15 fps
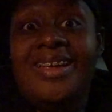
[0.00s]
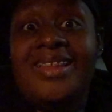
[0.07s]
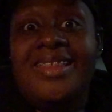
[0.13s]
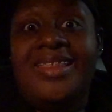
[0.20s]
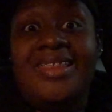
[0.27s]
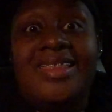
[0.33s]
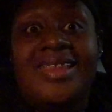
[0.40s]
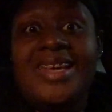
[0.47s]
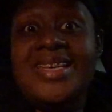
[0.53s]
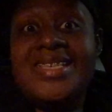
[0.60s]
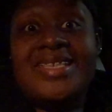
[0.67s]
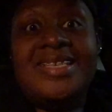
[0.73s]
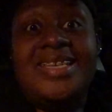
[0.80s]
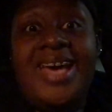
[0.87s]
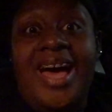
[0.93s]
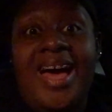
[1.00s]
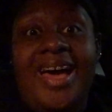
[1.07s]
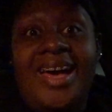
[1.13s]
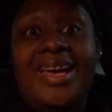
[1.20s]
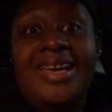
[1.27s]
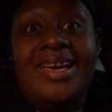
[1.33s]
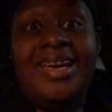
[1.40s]
this
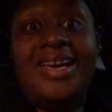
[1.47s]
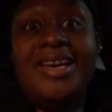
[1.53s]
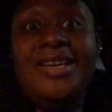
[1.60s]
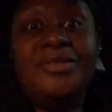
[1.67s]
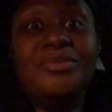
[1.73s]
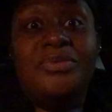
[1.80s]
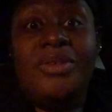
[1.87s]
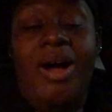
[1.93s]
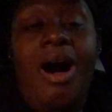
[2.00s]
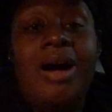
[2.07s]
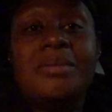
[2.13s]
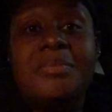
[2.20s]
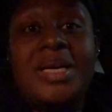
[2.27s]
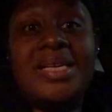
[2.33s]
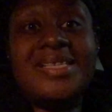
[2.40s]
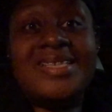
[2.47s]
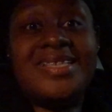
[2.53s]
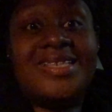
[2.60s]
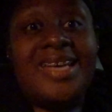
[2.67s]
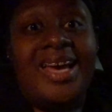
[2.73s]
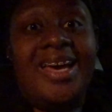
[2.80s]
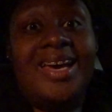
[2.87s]
day in
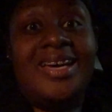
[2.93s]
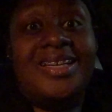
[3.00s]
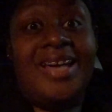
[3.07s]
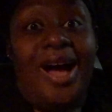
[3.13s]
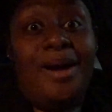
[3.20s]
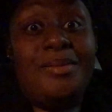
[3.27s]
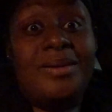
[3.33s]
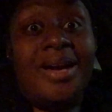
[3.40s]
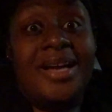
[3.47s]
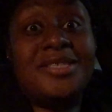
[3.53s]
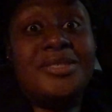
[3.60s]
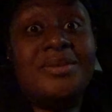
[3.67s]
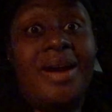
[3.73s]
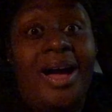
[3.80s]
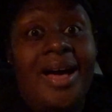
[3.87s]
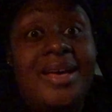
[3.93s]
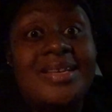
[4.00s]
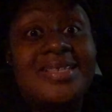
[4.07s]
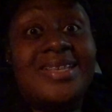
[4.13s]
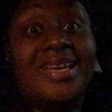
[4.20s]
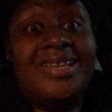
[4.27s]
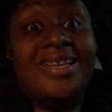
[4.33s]
Vlogmas, and I will catch you
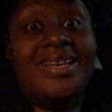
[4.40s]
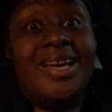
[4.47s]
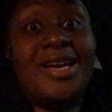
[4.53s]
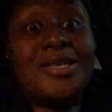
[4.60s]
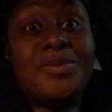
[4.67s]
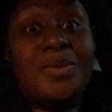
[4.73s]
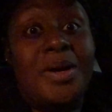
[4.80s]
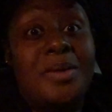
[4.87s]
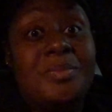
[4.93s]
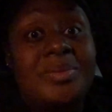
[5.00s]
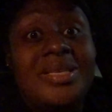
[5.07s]
guys in the next one.